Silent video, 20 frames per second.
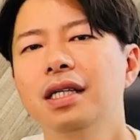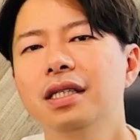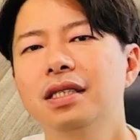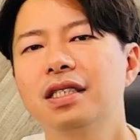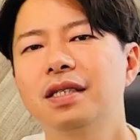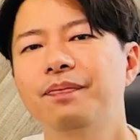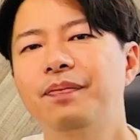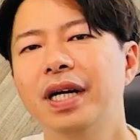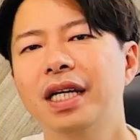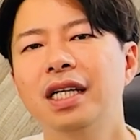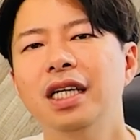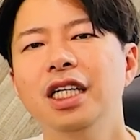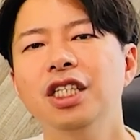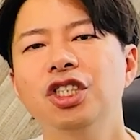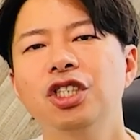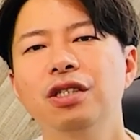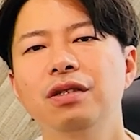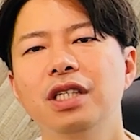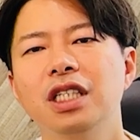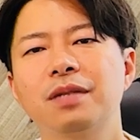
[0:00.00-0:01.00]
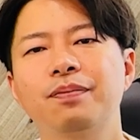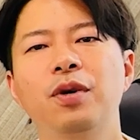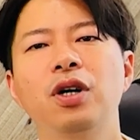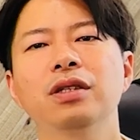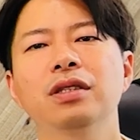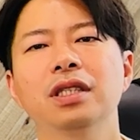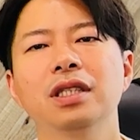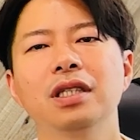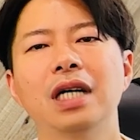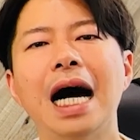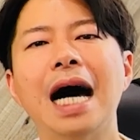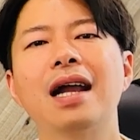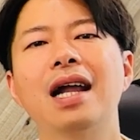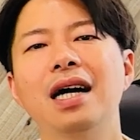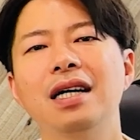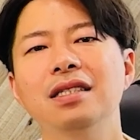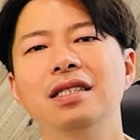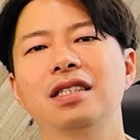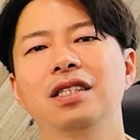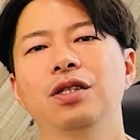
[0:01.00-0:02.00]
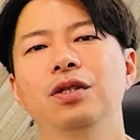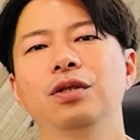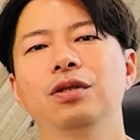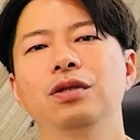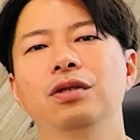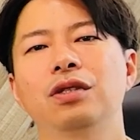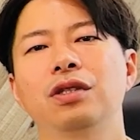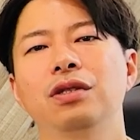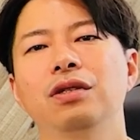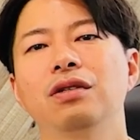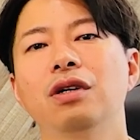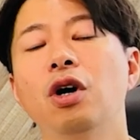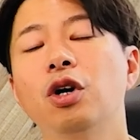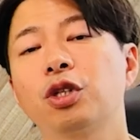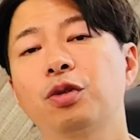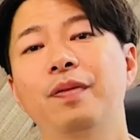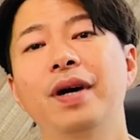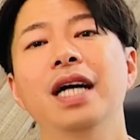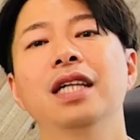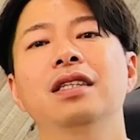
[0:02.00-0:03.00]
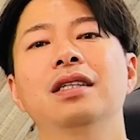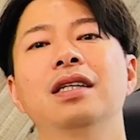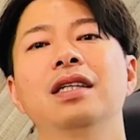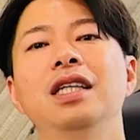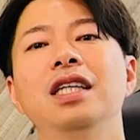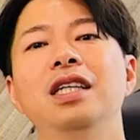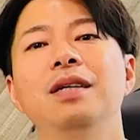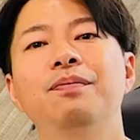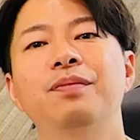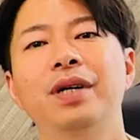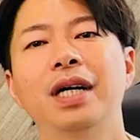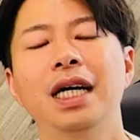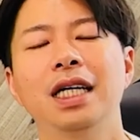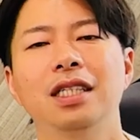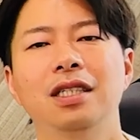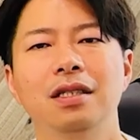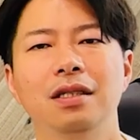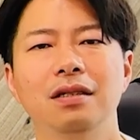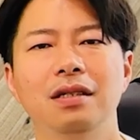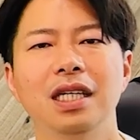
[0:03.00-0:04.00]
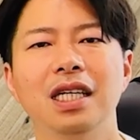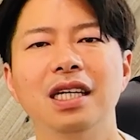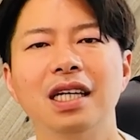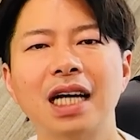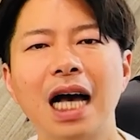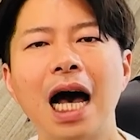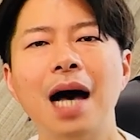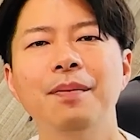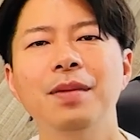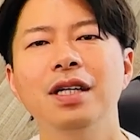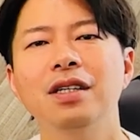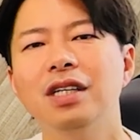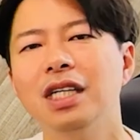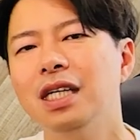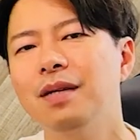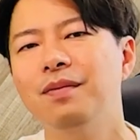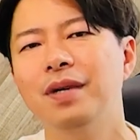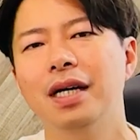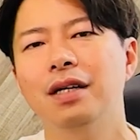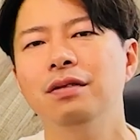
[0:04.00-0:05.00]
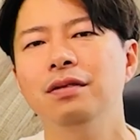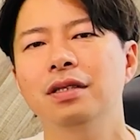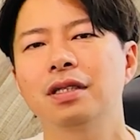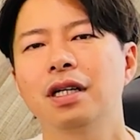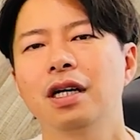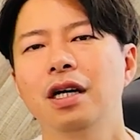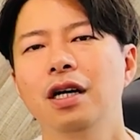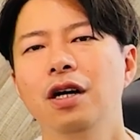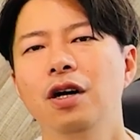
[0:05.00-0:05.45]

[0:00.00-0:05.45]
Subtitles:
The vacation responder allows you to automatically reply to incoming emails